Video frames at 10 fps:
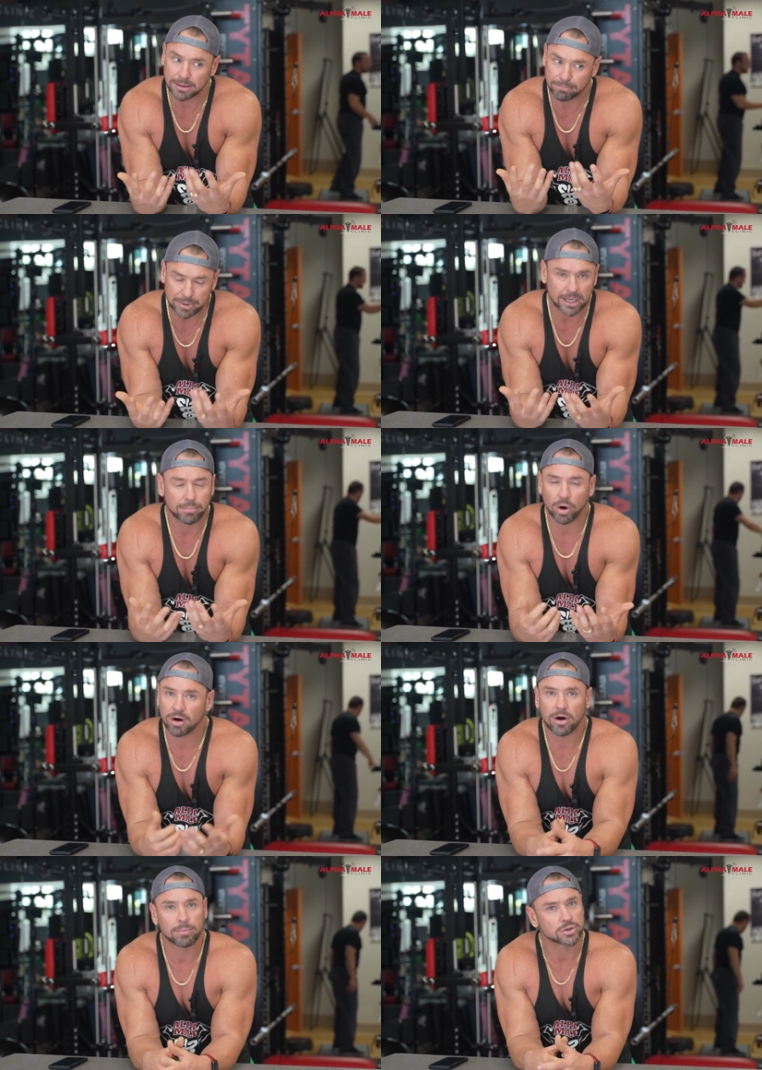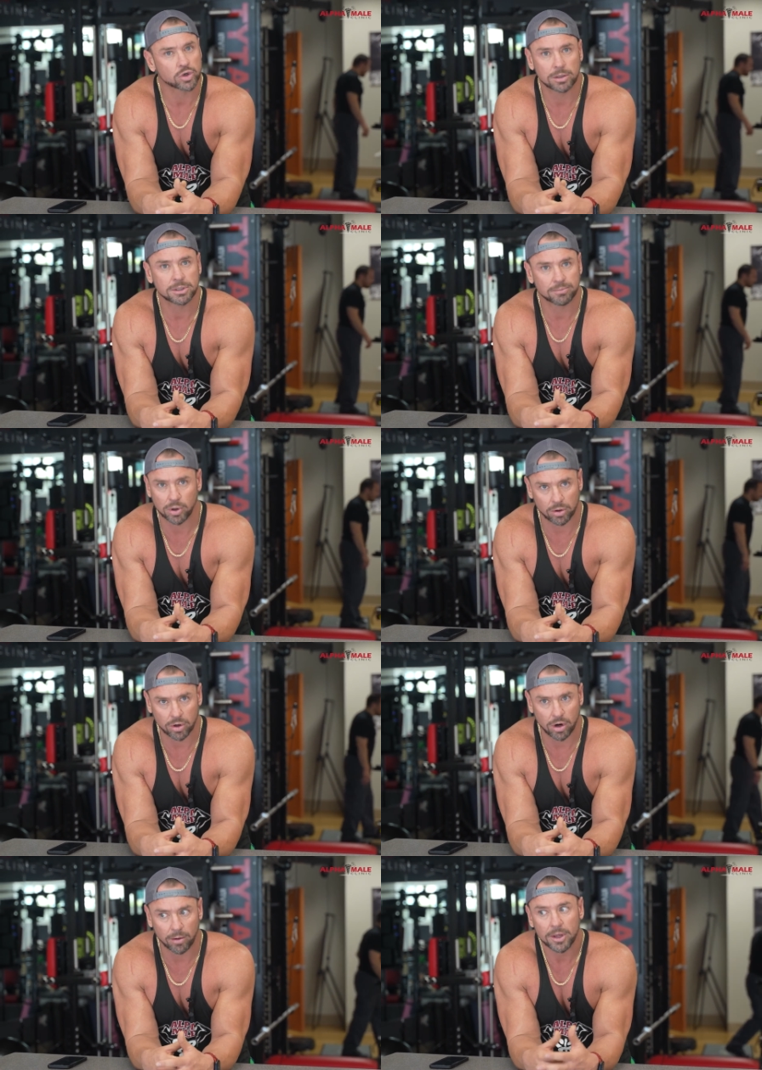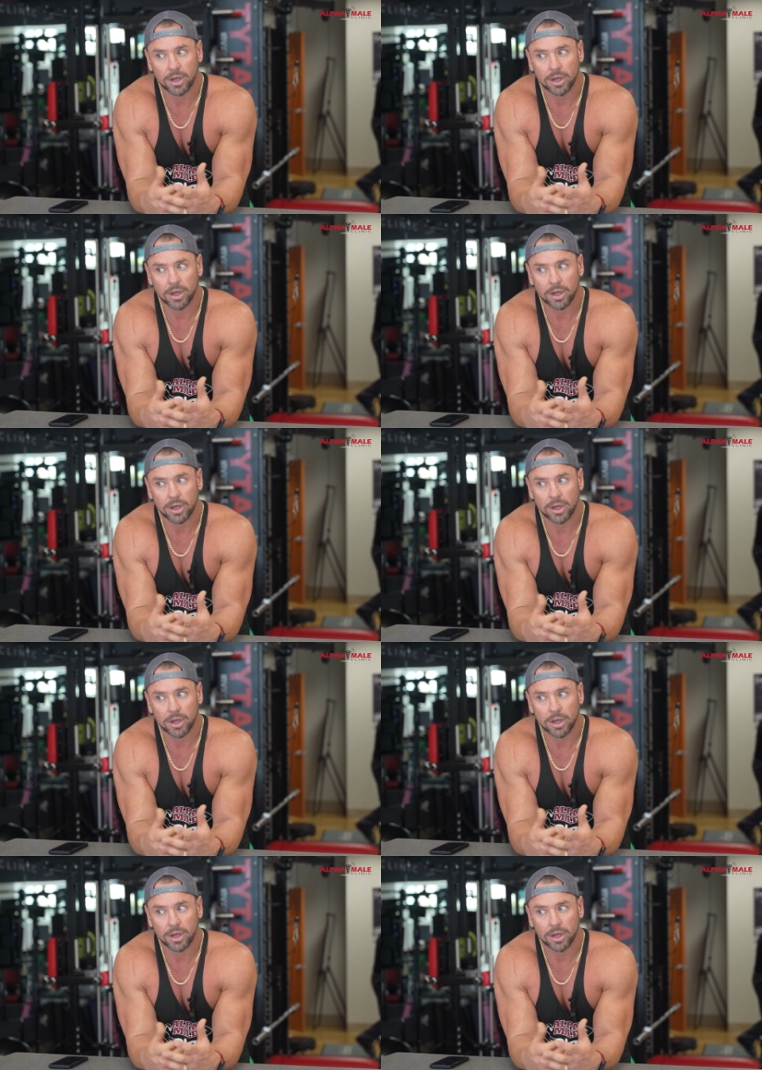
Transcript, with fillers: a big part of our prescription protocol.